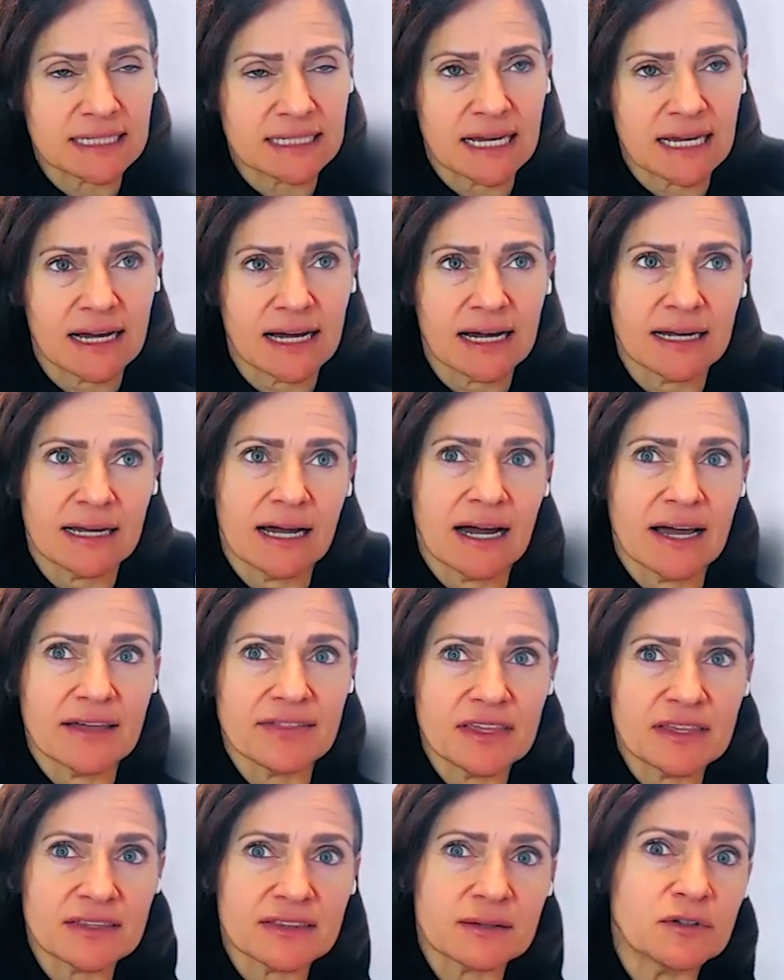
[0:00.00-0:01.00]
And I
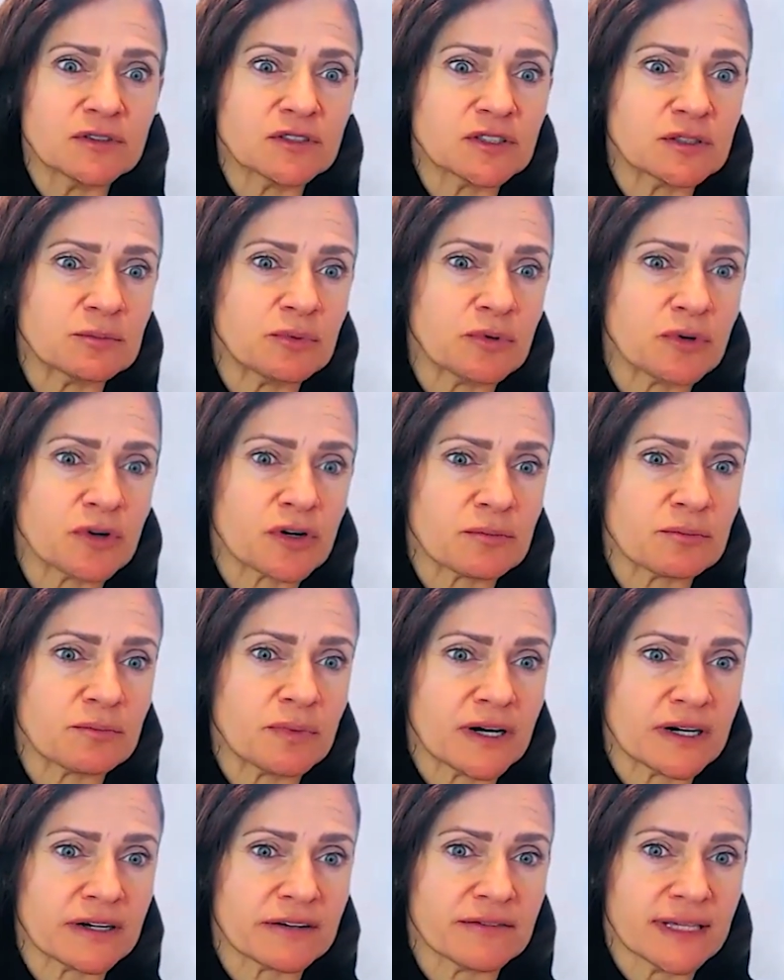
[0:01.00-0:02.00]
think the most important
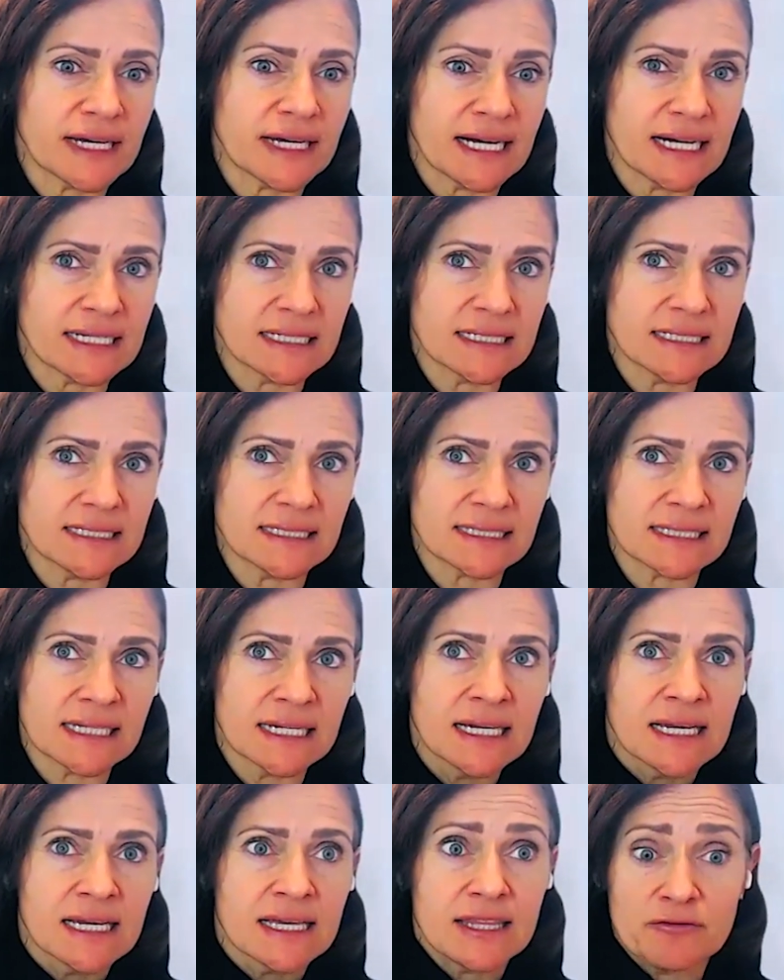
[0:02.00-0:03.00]
part of that is
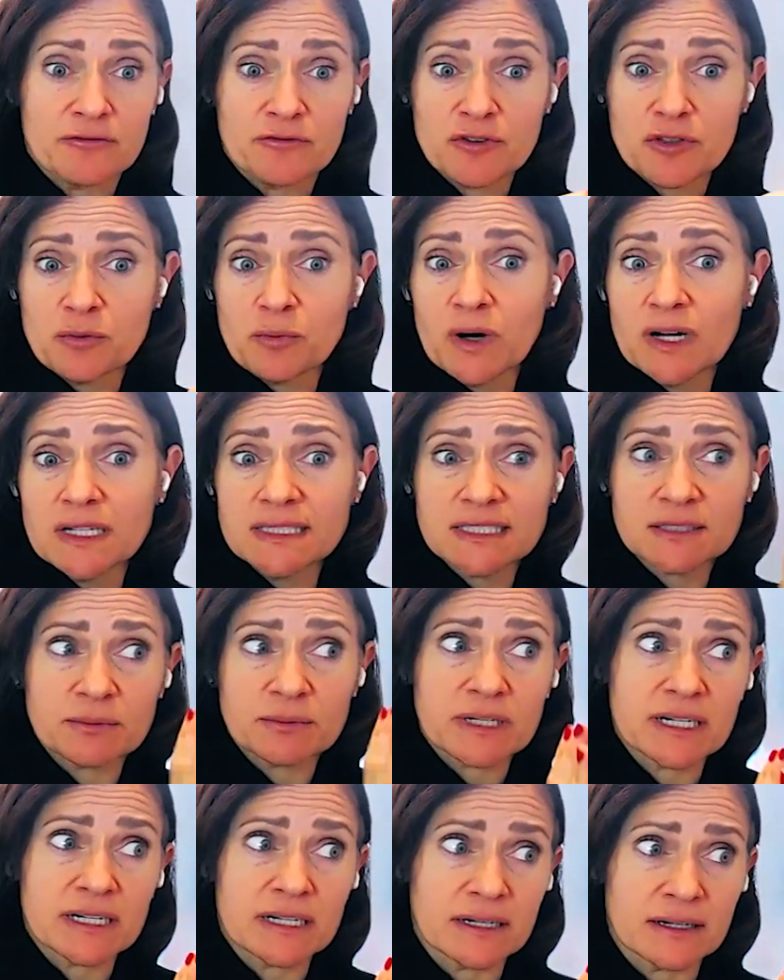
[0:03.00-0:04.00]
that for the ones
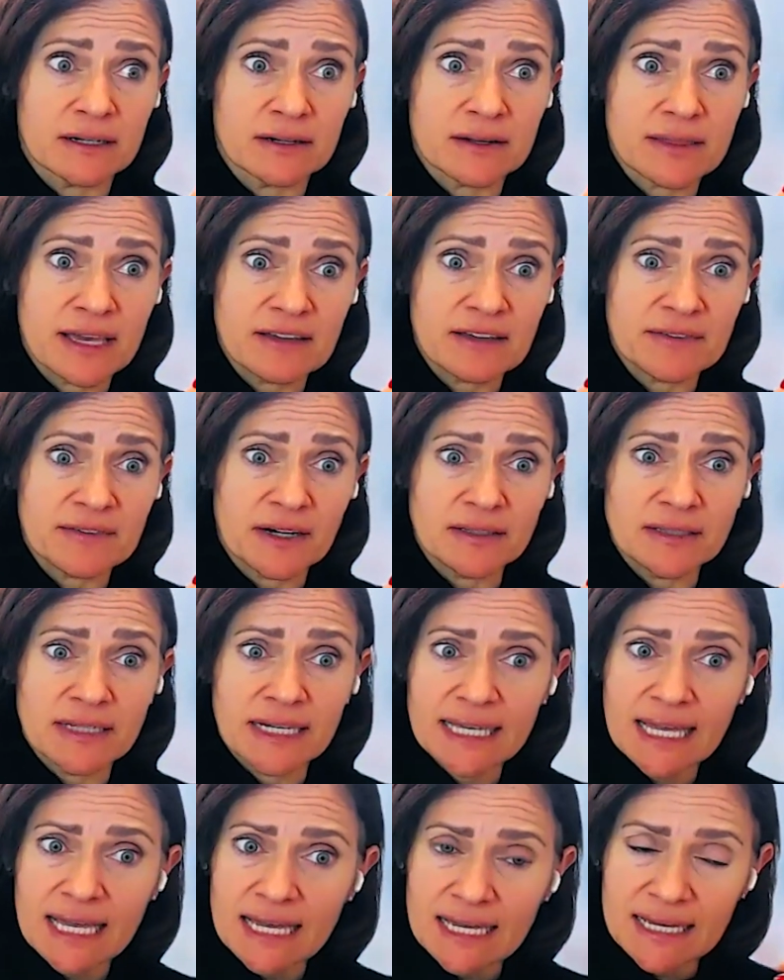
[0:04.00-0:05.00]
where they felt
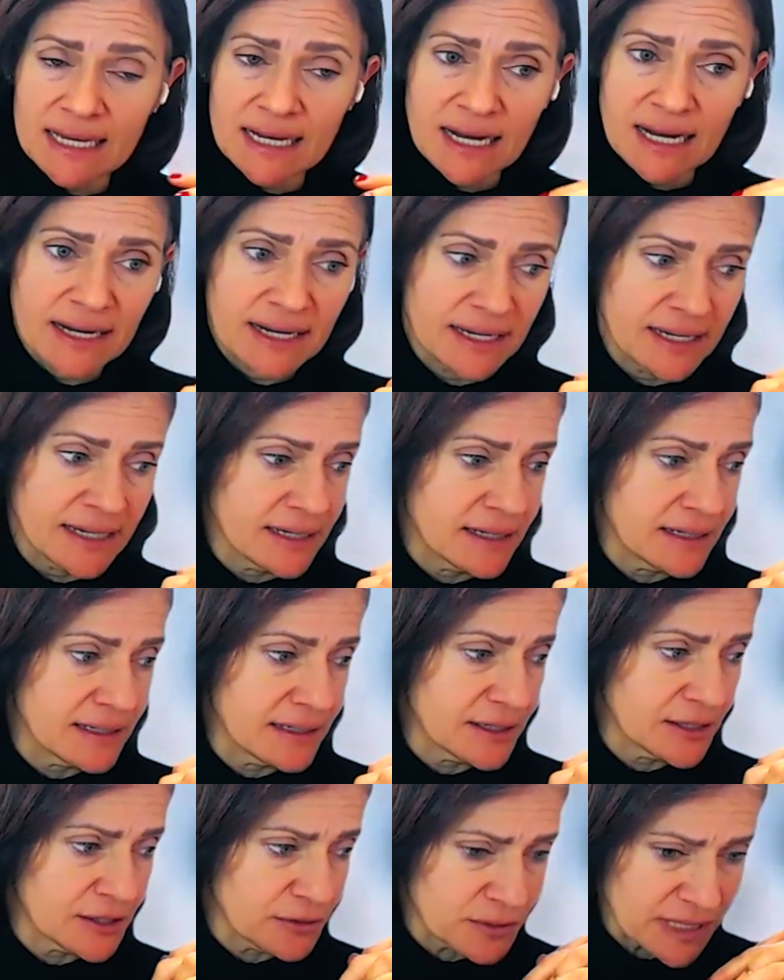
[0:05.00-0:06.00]
like, hey,
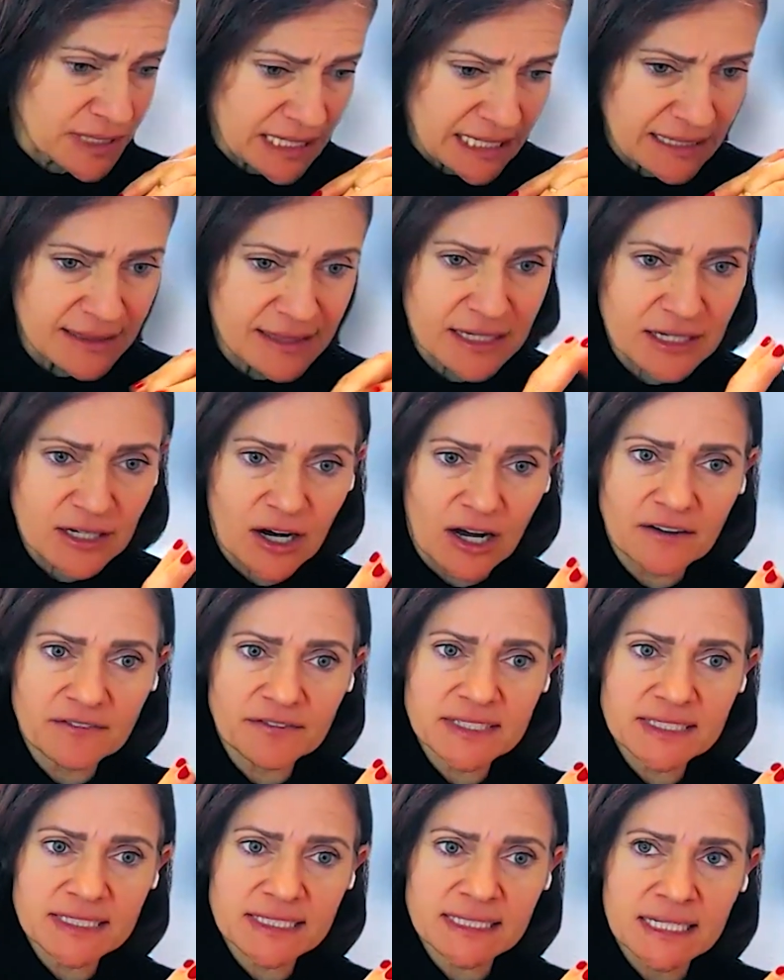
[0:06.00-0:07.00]
I, need the
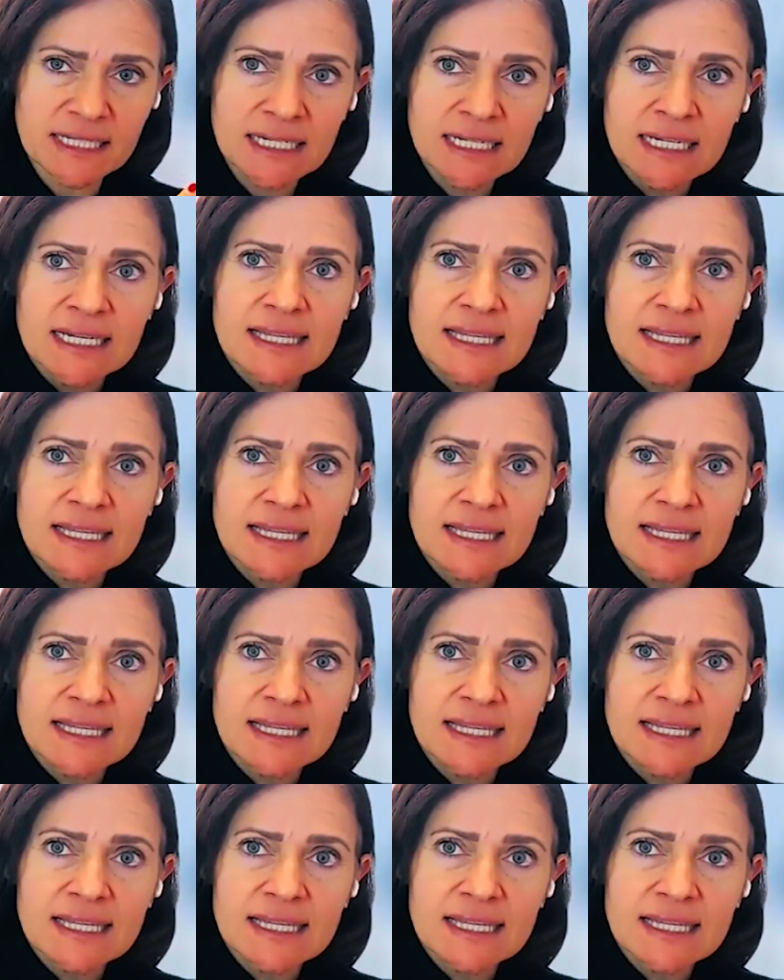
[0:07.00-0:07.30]
office,